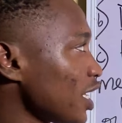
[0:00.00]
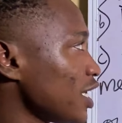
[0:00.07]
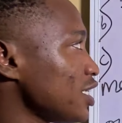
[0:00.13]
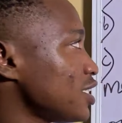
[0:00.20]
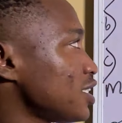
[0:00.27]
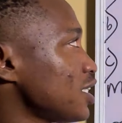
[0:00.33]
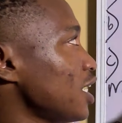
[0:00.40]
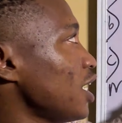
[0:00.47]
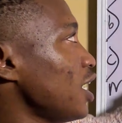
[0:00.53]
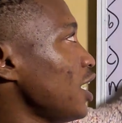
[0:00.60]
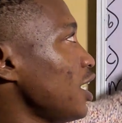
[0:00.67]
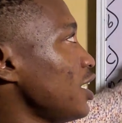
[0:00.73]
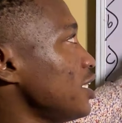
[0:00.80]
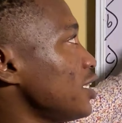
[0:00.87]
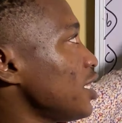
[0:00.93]
that is
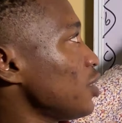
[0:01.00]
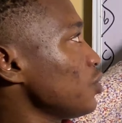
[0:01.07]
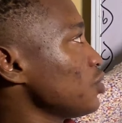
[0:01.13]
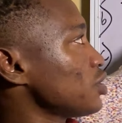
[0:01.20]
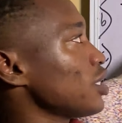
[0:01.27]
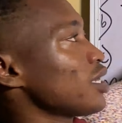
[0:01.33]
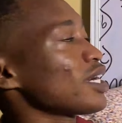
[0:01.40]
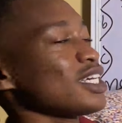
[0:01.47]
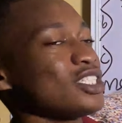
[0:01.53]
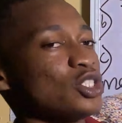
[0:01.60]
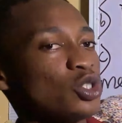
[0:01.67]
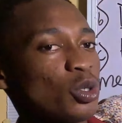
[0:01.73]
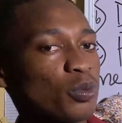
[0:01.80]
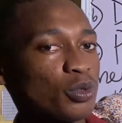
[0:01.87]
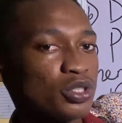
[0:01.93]
entails, writing
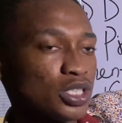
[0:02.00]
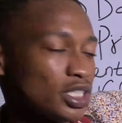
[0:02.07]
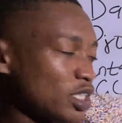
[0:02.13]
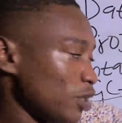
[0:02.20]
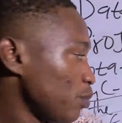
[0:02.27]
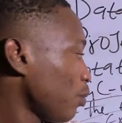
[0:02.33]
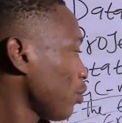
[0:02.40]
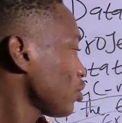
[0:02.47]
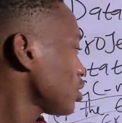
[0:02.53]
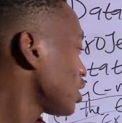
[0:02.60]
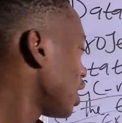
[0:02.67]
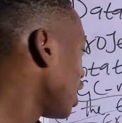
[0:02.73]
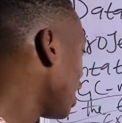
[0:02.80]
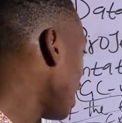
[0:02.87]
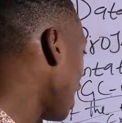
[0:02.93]
your project report,
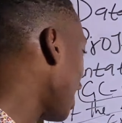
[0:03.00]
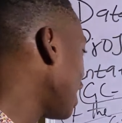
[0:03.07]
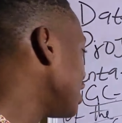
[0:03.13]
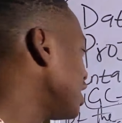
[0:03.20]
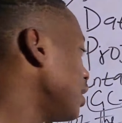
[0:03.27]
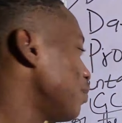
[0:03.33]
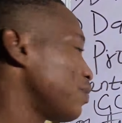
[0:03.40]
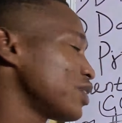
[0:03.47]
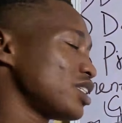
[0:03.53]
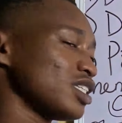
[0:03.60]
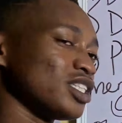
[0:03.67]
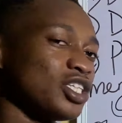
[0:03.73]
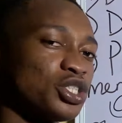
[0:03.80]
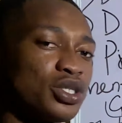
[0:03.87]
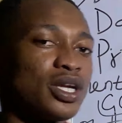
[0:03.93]
and then
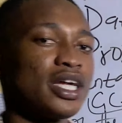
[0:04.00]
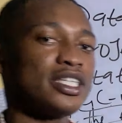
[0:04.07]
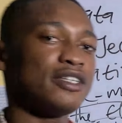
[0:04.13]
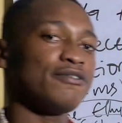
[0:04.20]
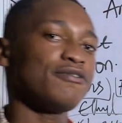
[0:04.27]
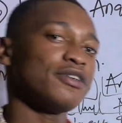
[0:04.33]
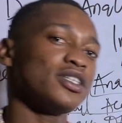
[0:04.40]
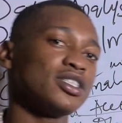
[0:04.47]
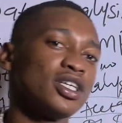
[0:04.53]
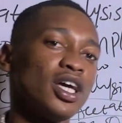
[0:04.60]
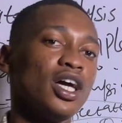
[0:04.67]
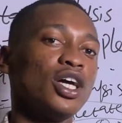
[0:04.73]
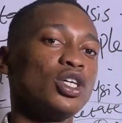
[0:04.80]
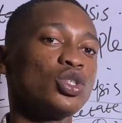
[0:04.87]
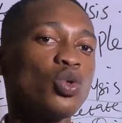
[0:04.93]
presentation and defense.
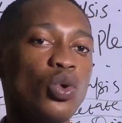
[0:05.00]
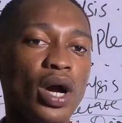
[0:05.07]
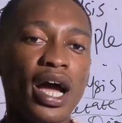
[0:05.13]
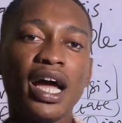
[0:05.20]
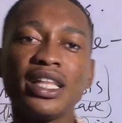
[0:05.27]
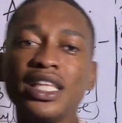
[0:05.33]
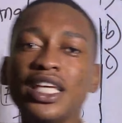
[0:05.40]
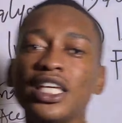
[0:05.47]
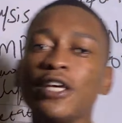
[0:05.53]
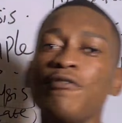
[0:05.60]
So I think